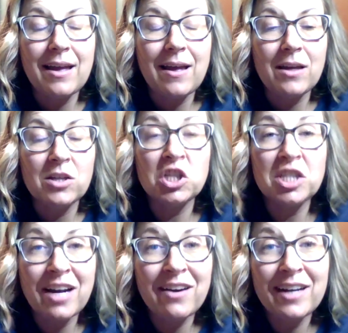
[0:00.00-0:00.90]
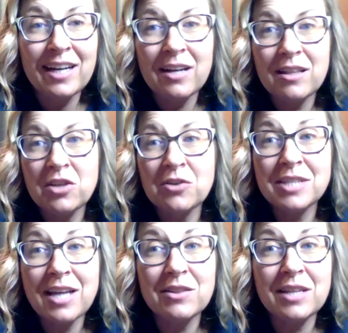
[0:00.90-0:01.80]
sharing, turns
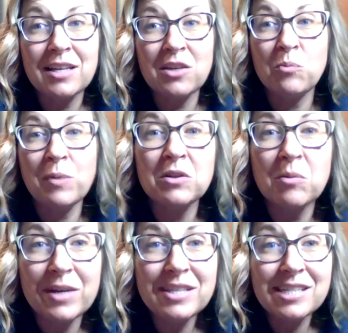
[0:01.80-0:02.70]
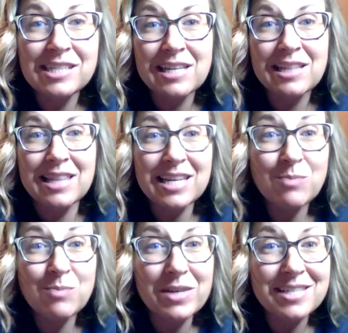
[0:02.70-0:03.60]
out that you build a business in this
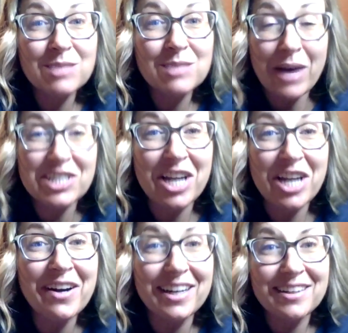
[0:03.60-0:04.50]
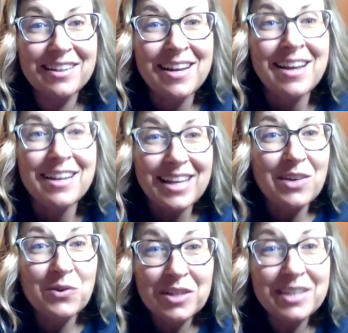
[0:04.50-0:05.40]
business by sharing. Like,
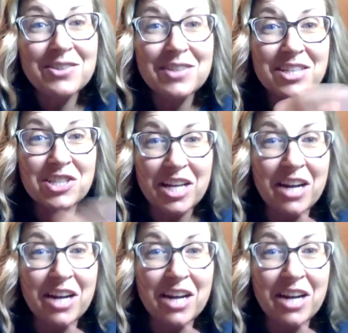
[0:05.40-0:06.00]
you literally share